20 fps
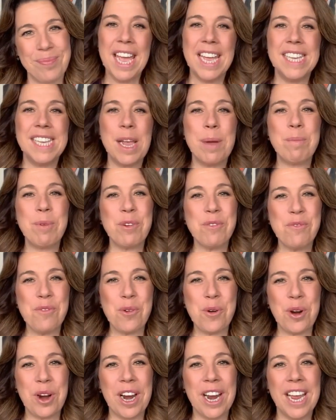Number
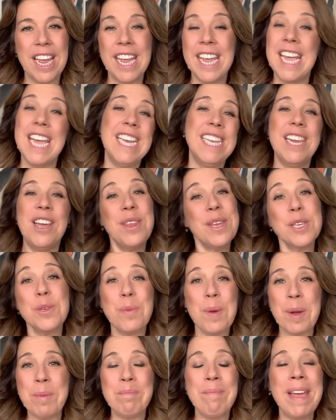four. Now this
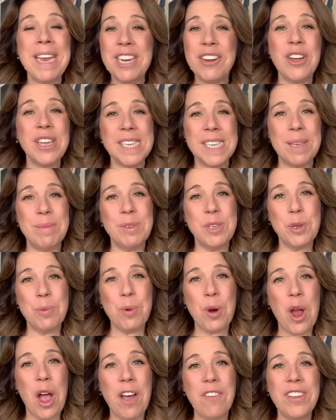one might not seem
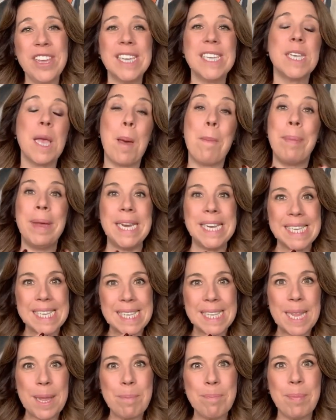super obvious, but it's
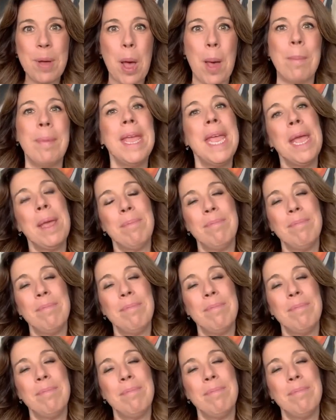lip balm.